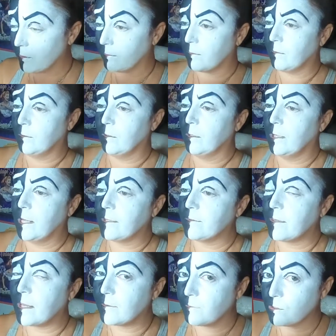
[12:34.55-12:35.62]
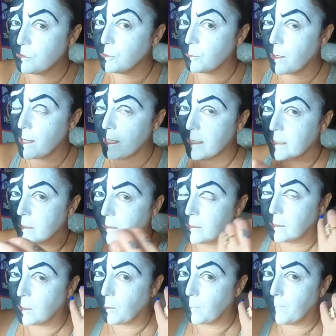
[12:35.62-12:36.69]
it's, it's kind of a dry,
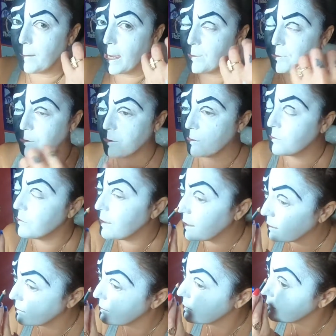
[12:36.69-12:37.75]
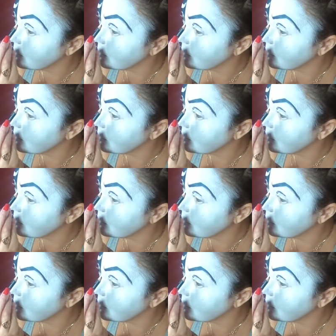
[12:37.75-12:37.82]
you know, powdered effect.